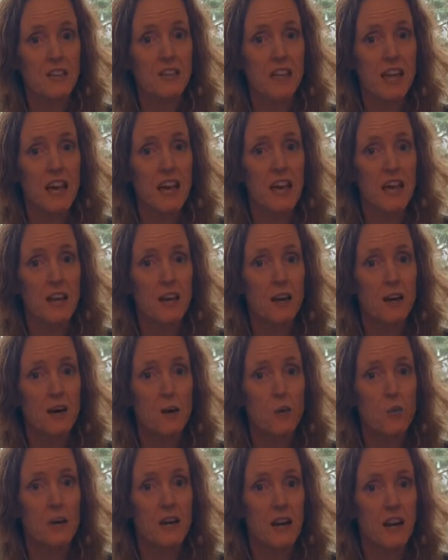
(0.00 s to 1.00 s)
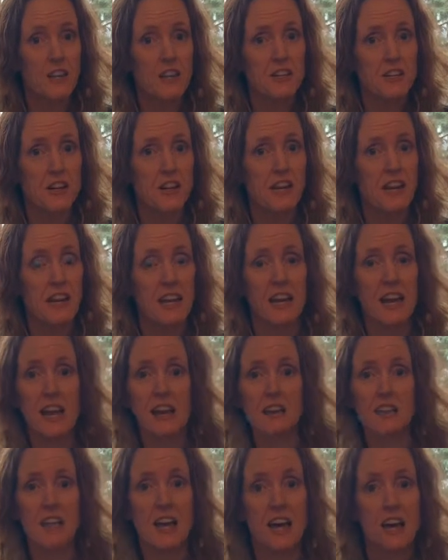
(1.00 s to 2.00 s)
like when I start getting
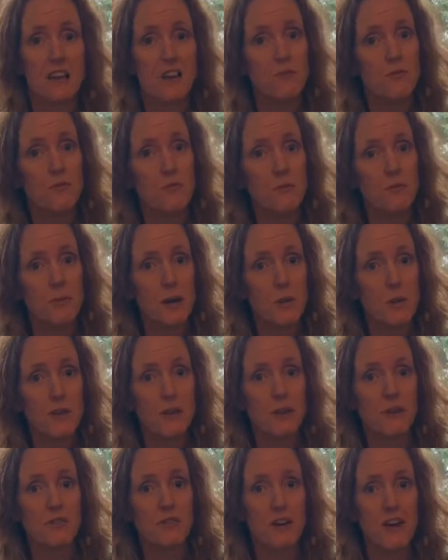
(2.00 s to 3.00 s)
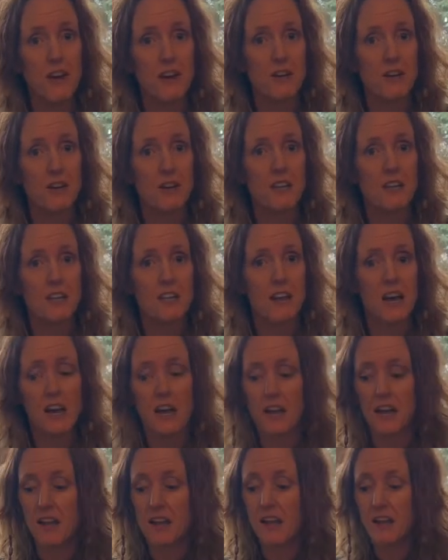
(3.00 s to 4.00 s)
outside of my window of tolerance
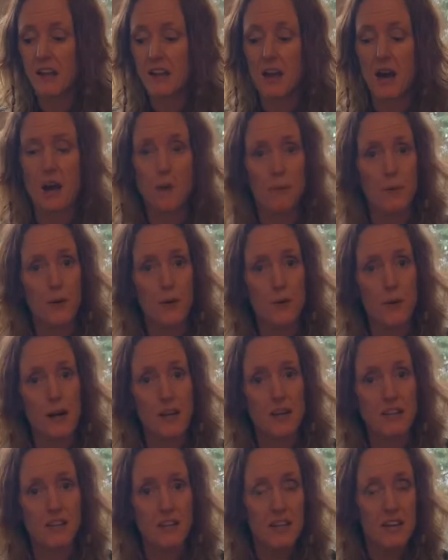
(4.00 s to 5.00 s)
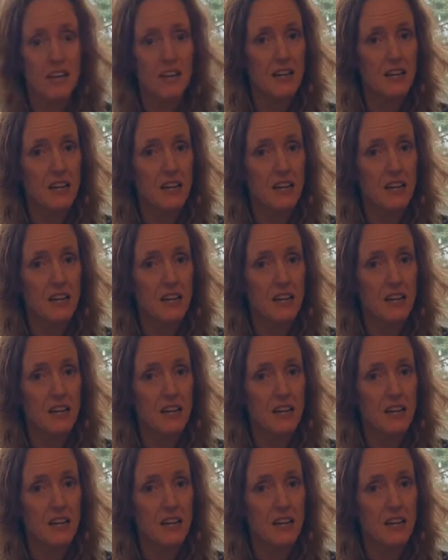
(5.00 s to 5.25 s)
on the hyperaroused side,